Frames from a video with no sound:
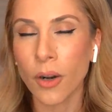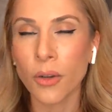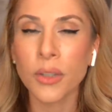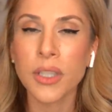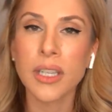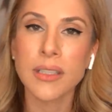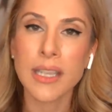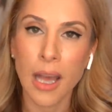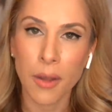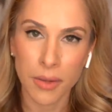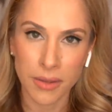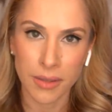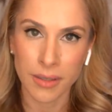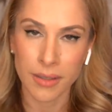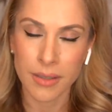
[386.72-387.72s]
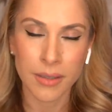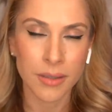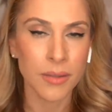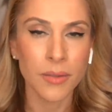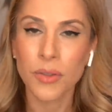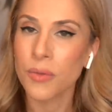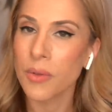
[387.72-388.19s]
are looking down at this.
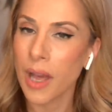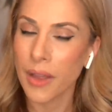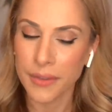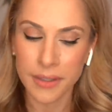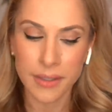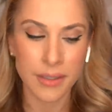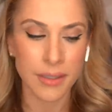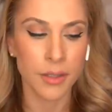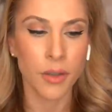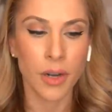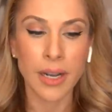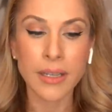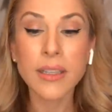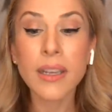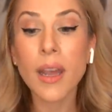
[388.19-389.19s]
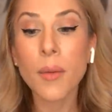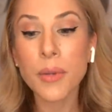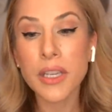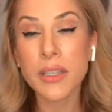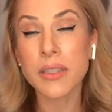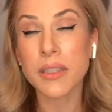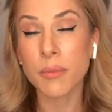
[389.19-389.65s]
Do, do, not think this is a good idea
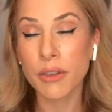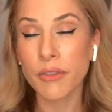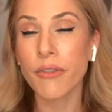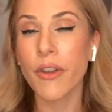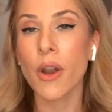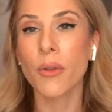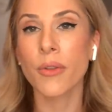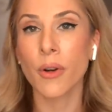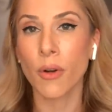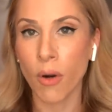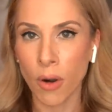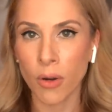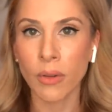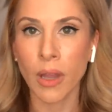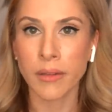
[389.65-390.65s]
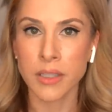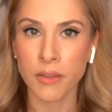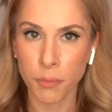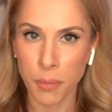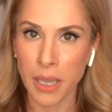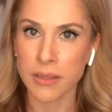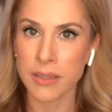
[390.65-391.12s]
because, to be fair, there are lots
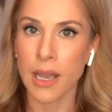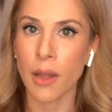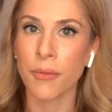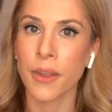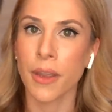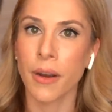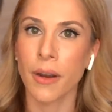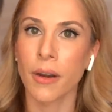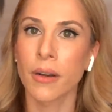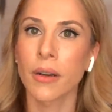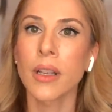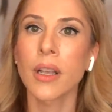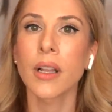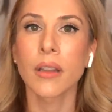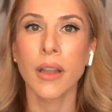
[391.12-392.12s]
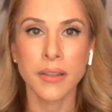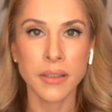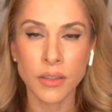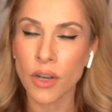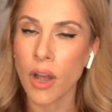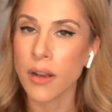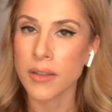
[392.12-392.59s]
of pets out there, that lots
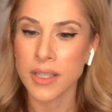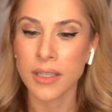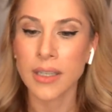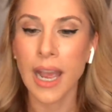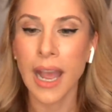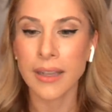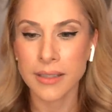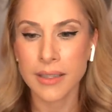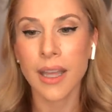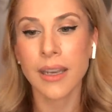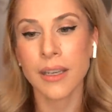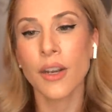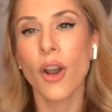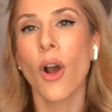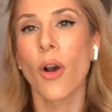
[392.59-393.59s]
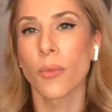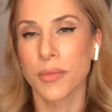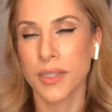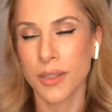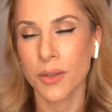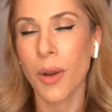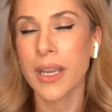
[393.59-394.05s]
of dogs that need
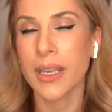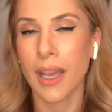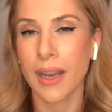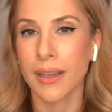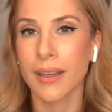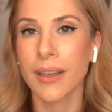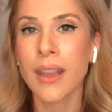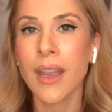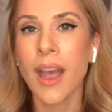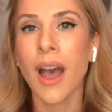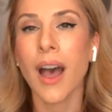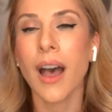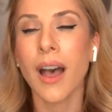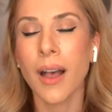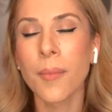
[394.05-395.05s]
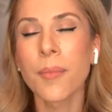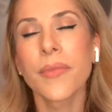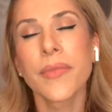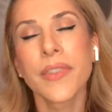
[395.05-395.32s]
homes. So I get it. Yeah. Uh,